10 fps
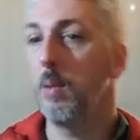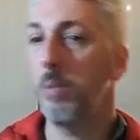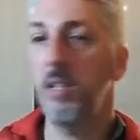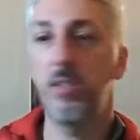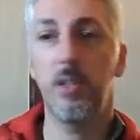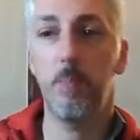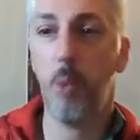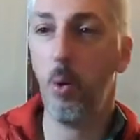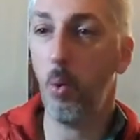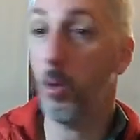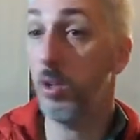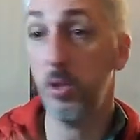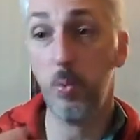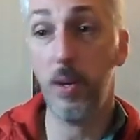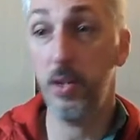please just post, or you
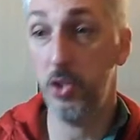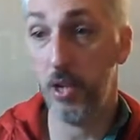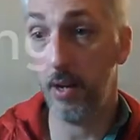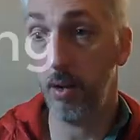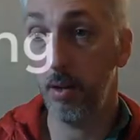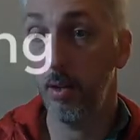just want to share.